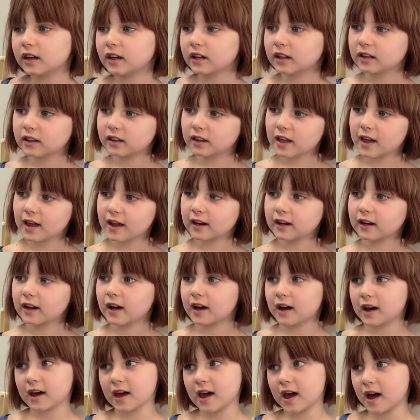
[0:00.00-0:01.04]
And then
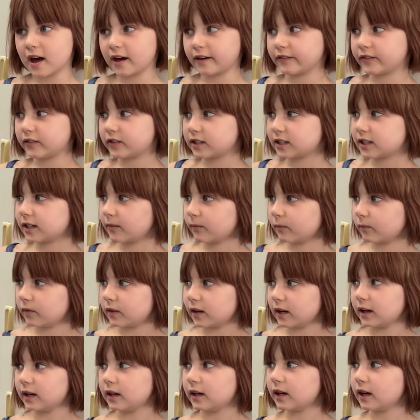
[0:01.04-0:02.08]
I have
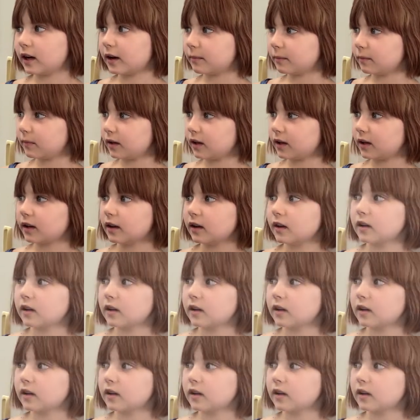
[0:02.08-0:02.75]
something yummy.